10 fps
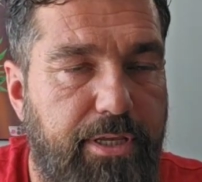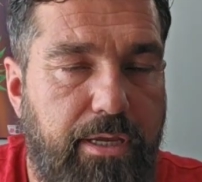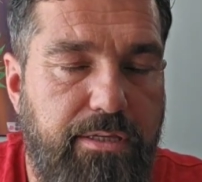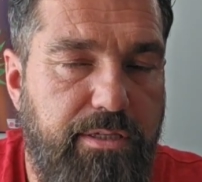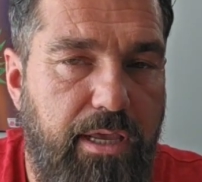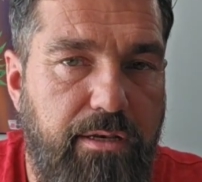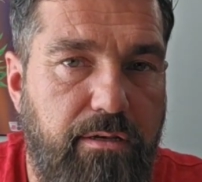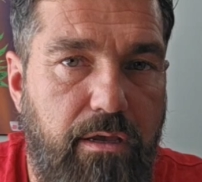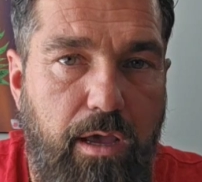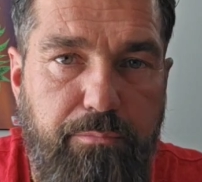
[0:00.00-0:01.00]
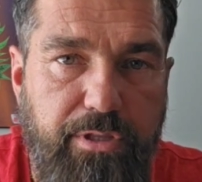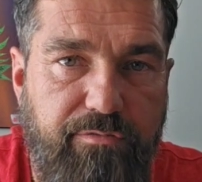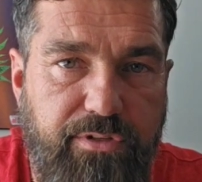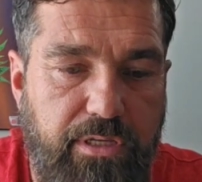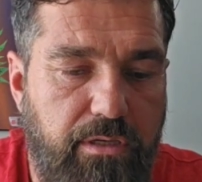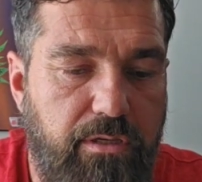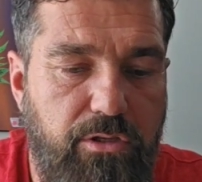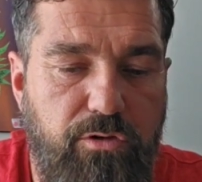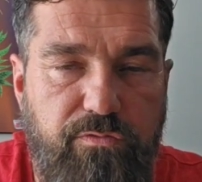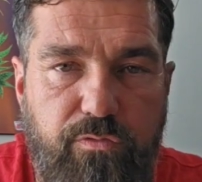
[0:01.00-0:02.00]
like I said,
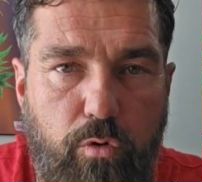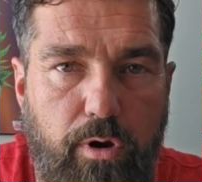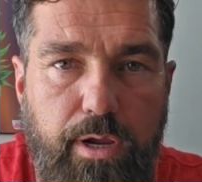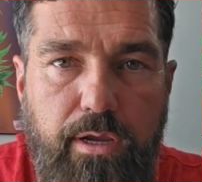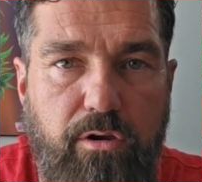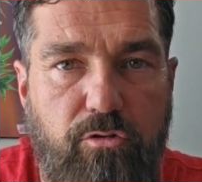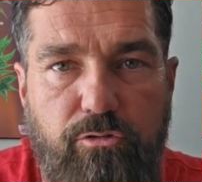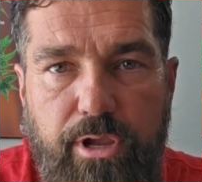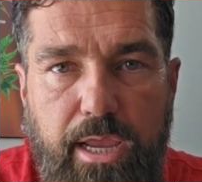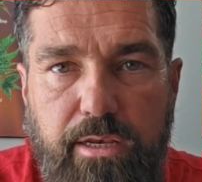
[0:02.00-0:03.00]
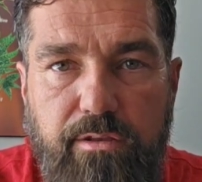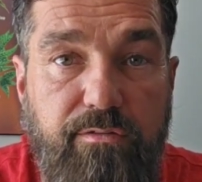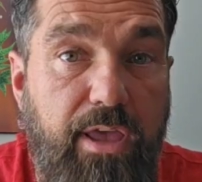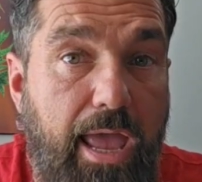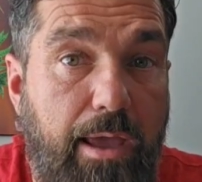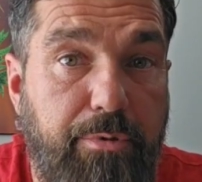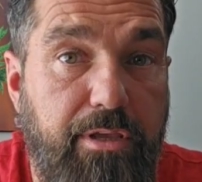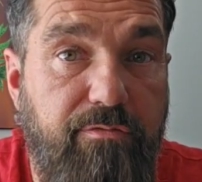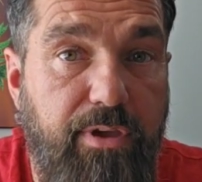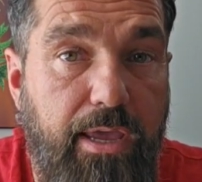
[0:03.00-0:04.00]
uplifting, euphoric, creative,
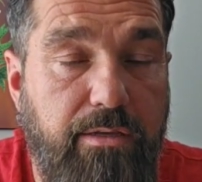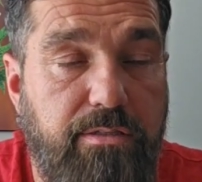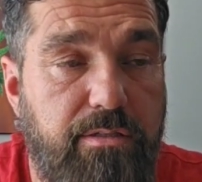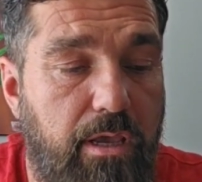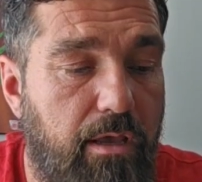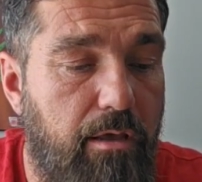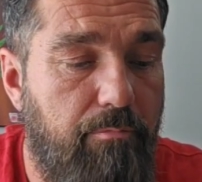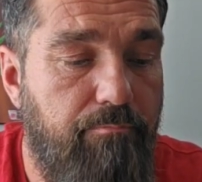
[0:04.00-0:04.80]
happy effects.